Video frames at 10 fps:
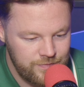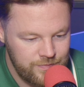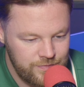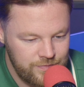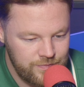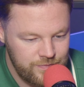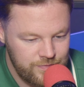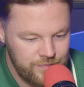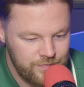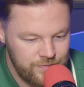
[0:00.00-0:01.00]

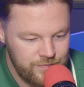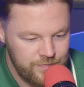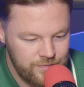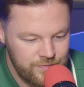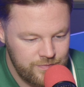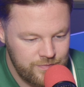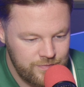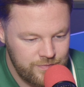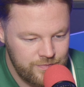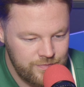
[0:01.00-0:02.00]

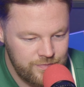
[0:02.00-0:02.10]
(not speaking)